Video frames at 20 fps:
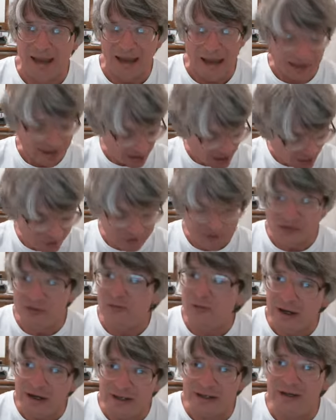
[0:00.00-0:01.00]
had all these
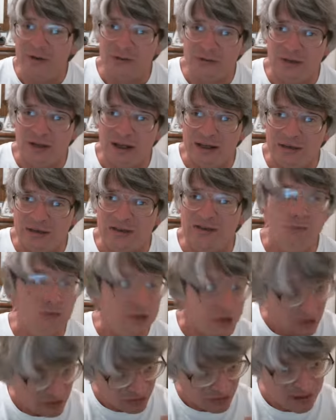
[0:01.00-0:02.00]
radio stations. And
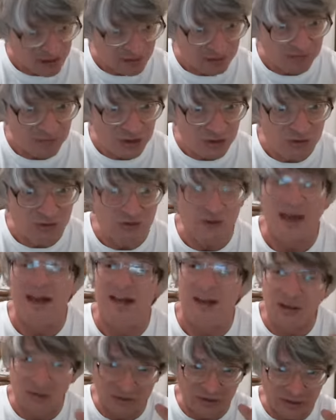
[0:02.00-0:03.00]
when you think of music,
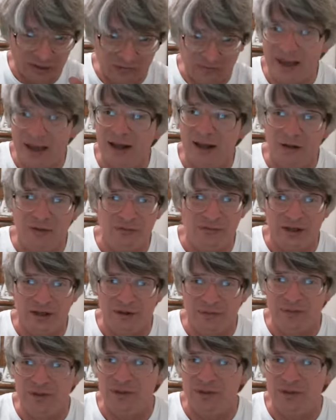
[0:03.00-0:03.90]
you think of elevator